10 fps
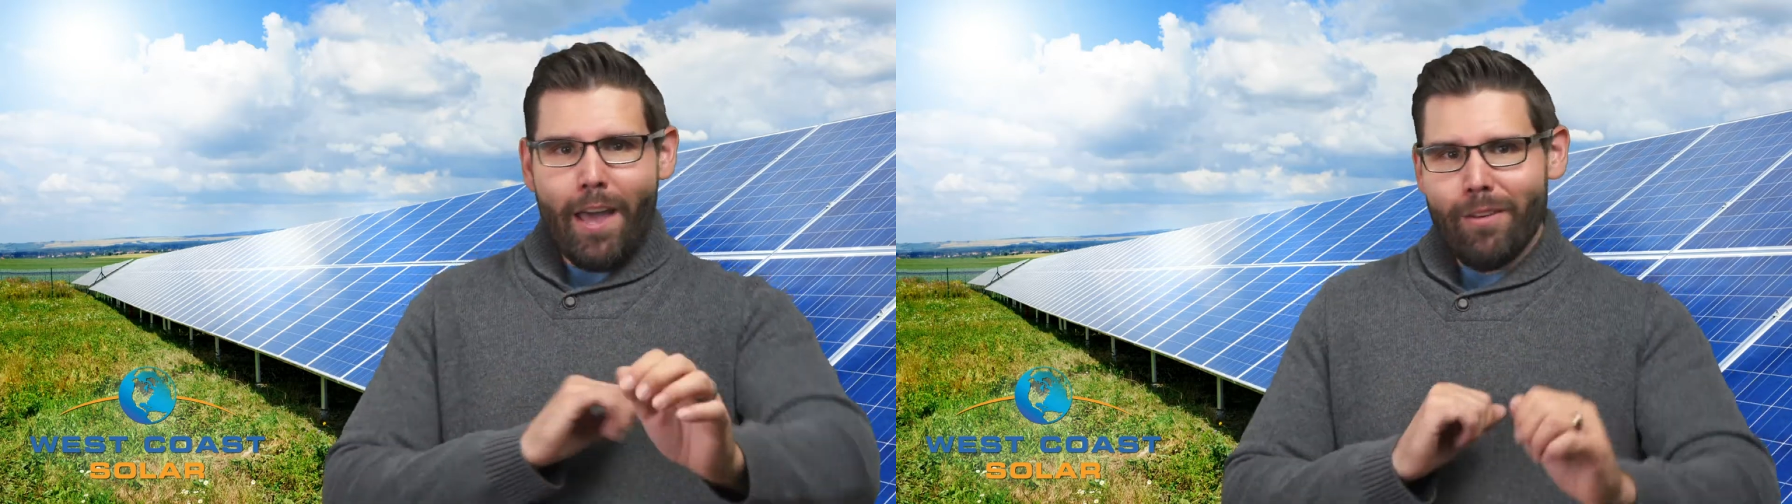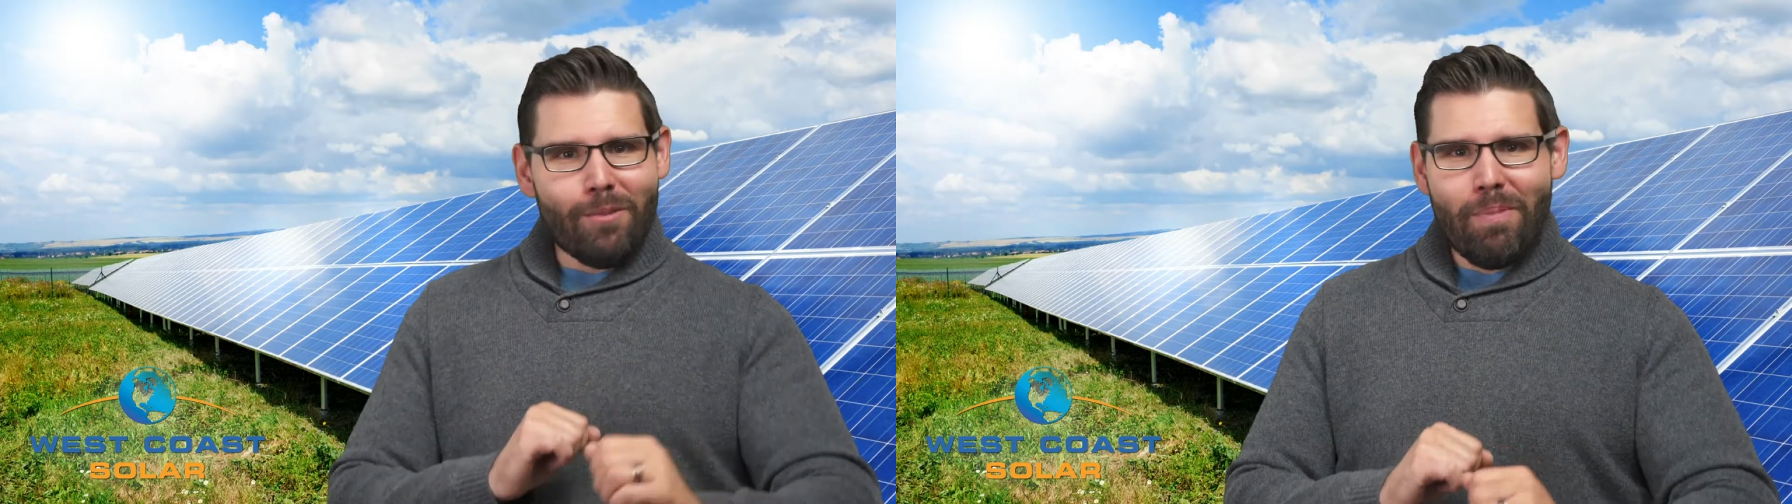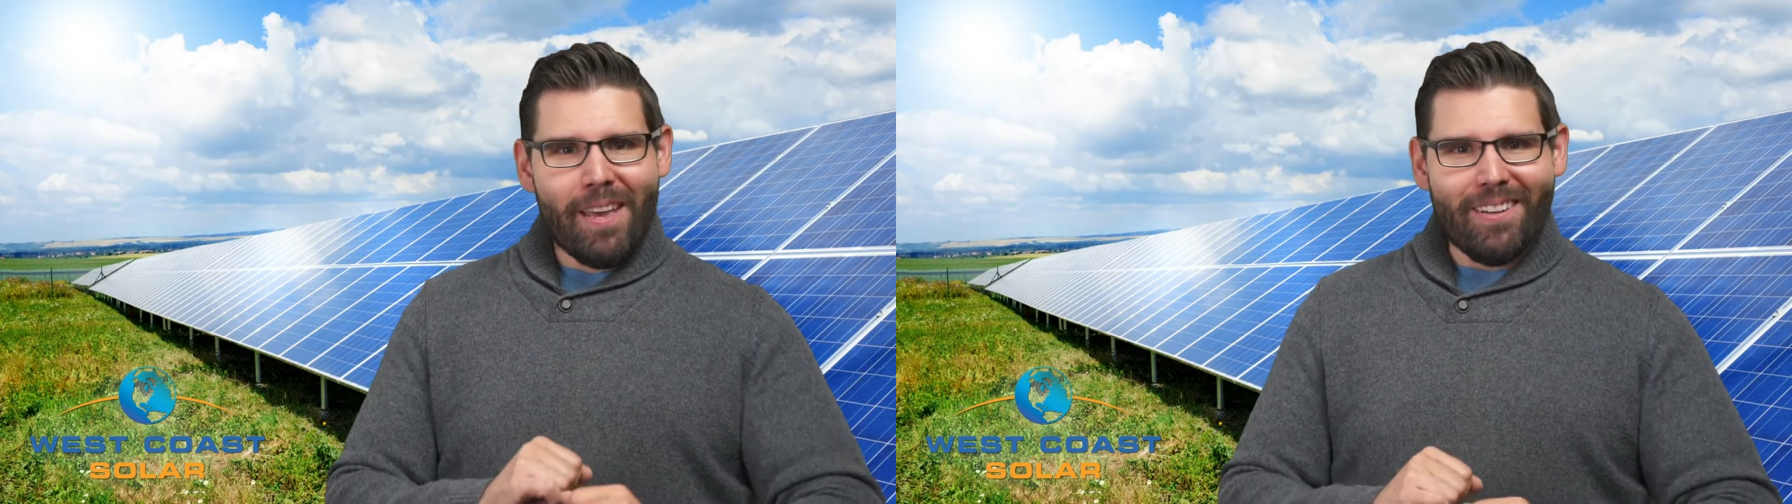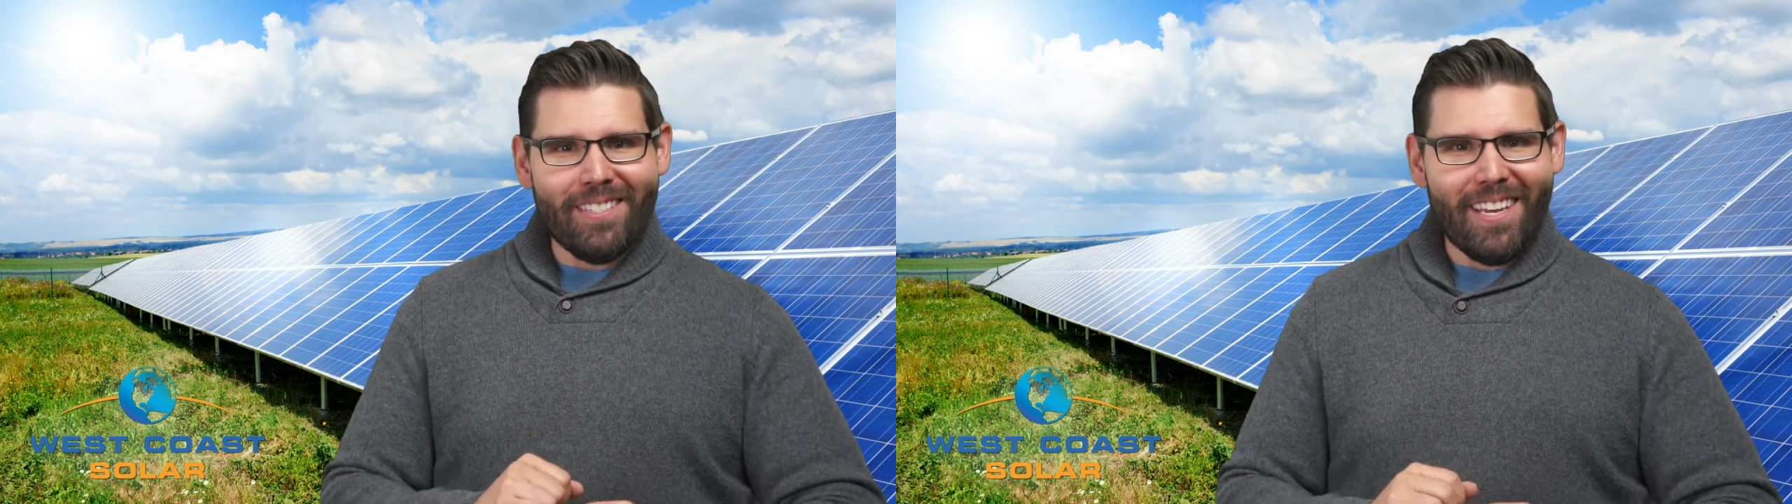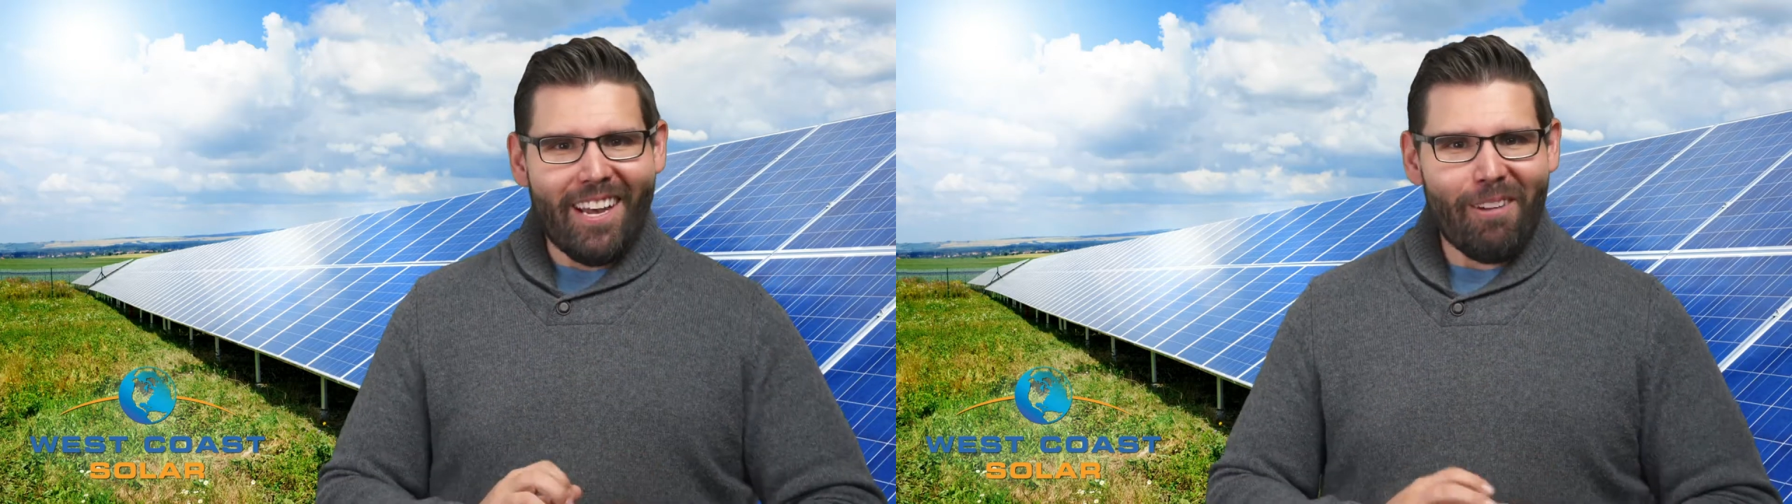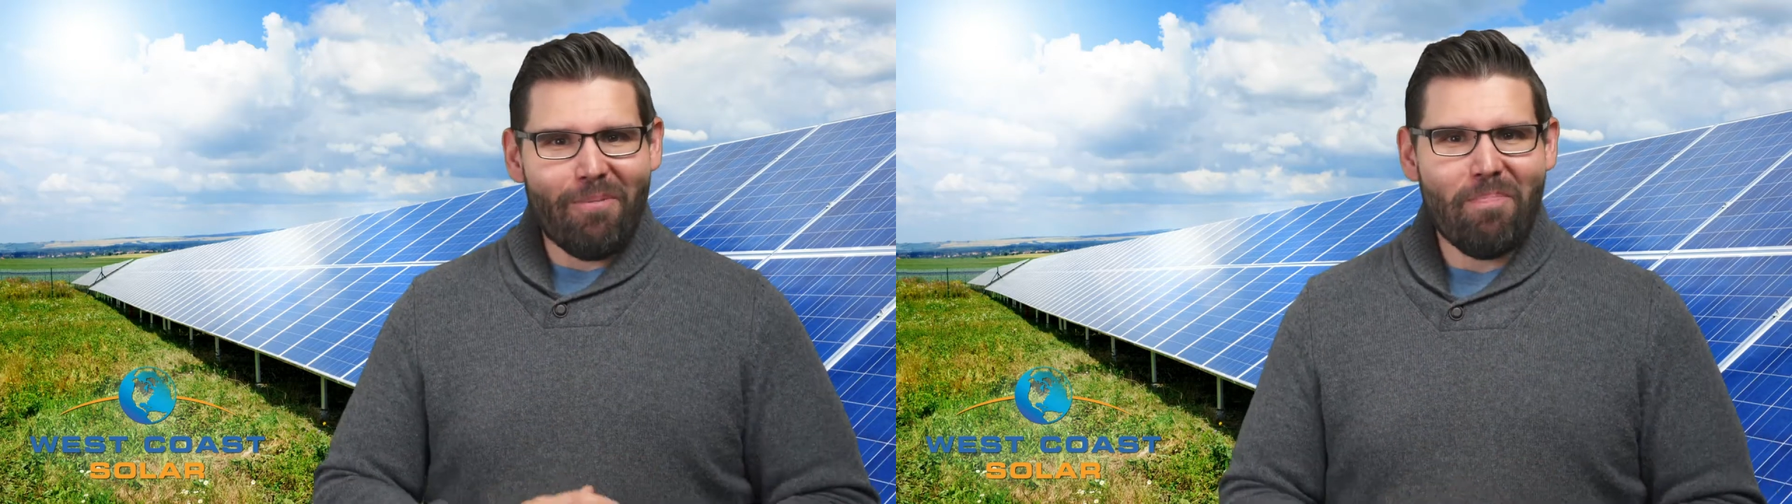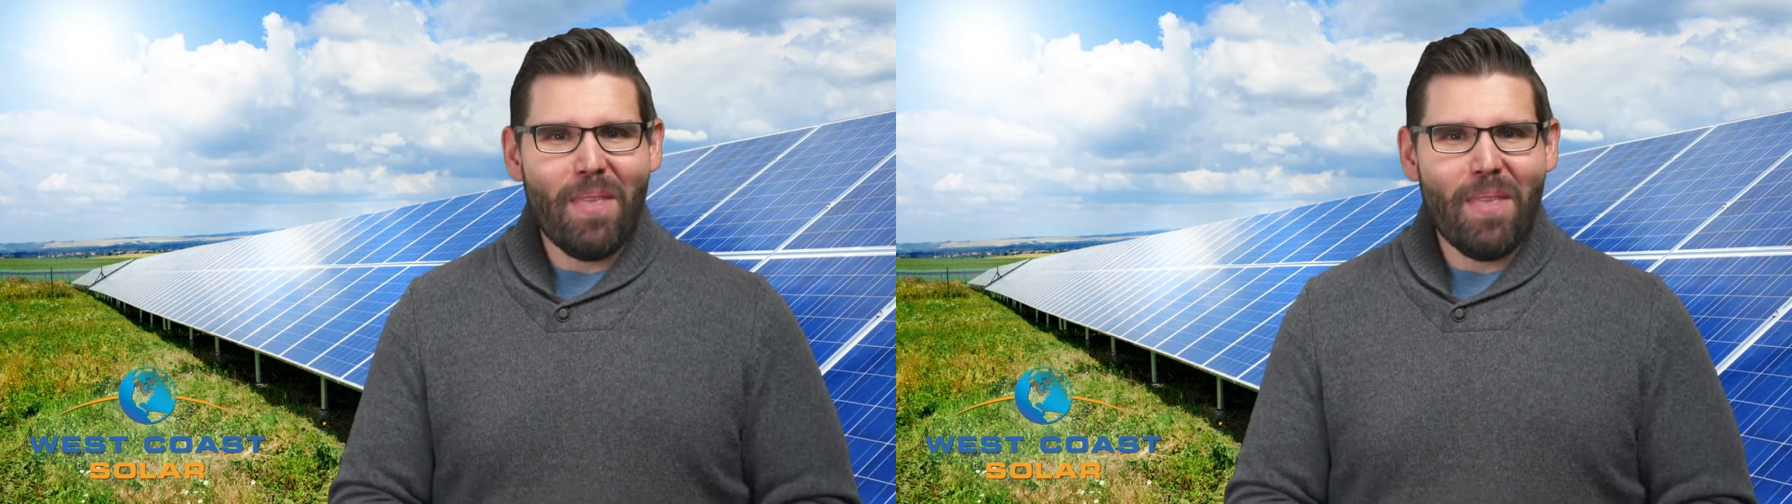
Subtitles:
those panels off.